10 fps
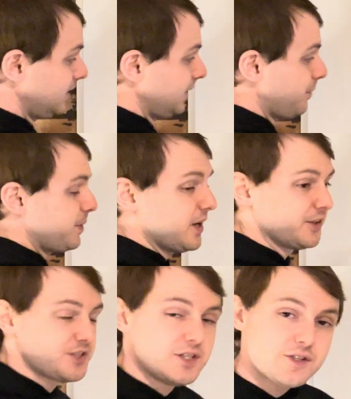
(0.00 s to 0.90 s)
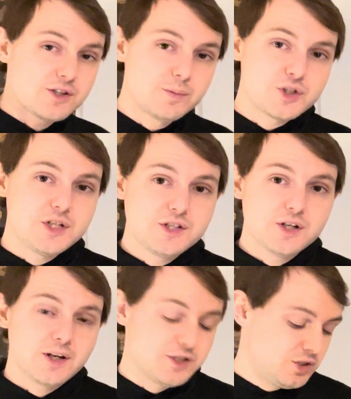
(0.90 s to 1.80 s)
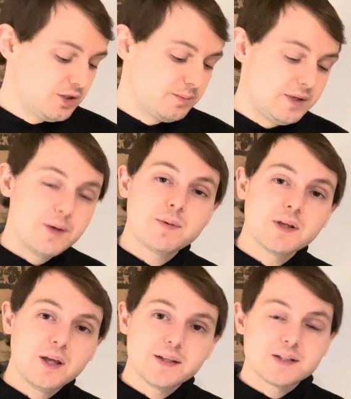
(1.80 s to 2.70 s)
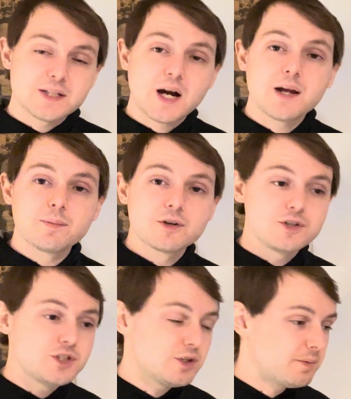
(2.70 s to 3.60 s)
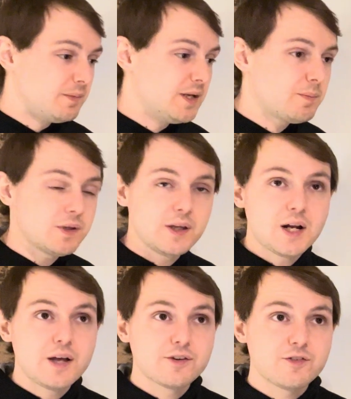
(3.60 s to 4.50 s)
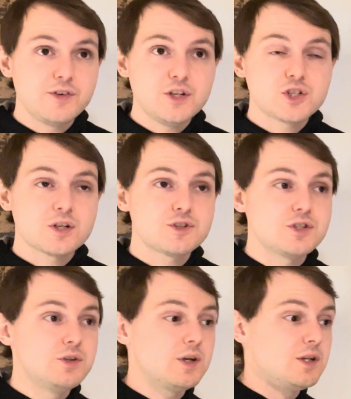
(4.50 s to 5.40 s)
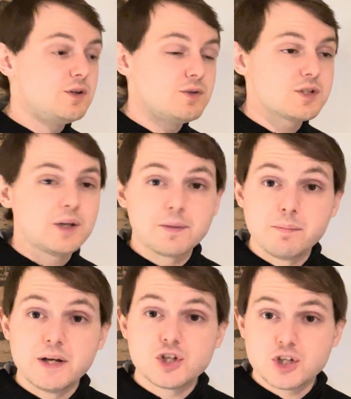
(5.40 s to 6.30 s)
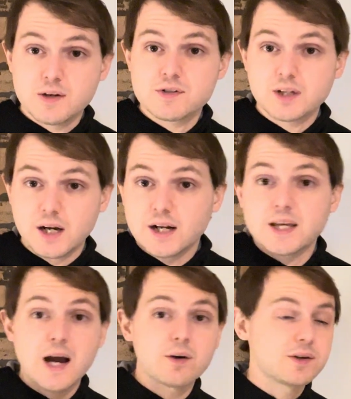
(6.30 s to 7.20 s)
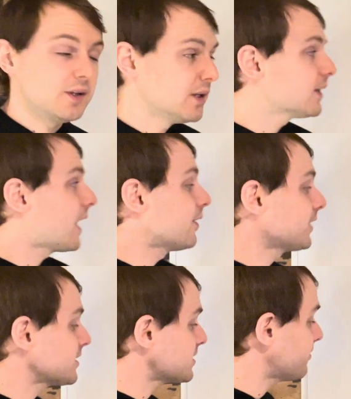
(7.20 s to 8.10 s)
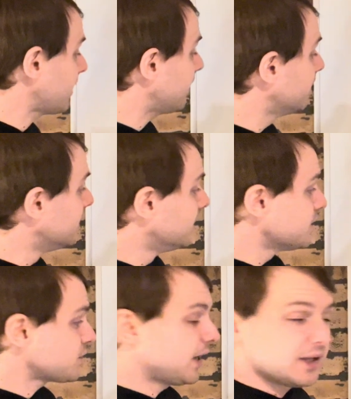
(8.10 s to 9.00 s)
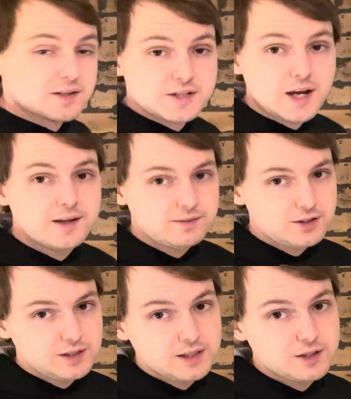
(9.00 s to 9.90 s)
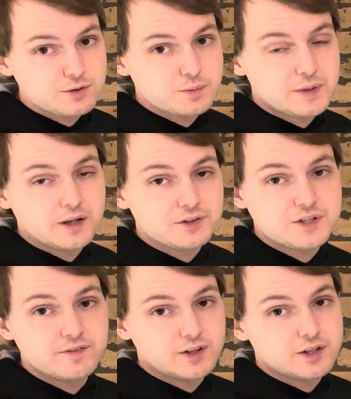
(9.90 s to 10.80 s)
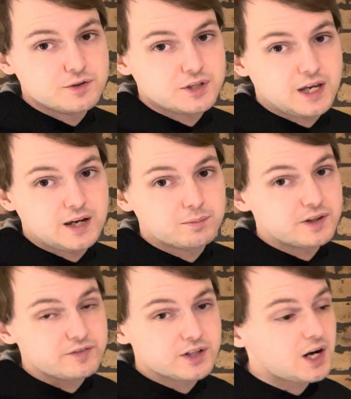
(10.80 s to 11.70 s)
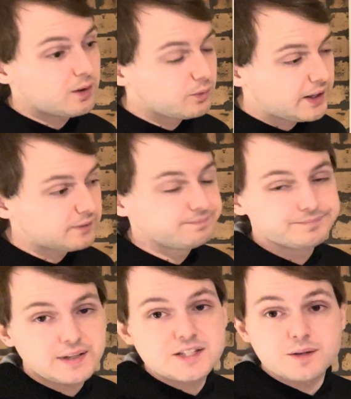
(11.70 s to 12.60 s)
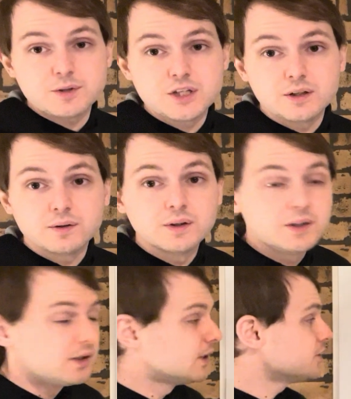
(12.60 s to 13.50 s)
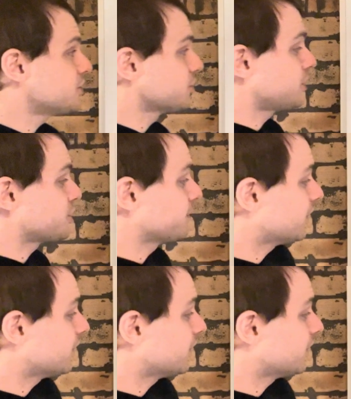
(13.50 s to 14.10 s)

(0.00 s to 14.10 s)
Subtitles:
the PLC is so much easier because you can manipulate the timers, you can manipulate other features, you can use like bit shifts to kind of calculate and count that stuff out. So I like to say you need to use a PLC if you're going to use a camera. If you're not, well, that's up to you. It's your judgment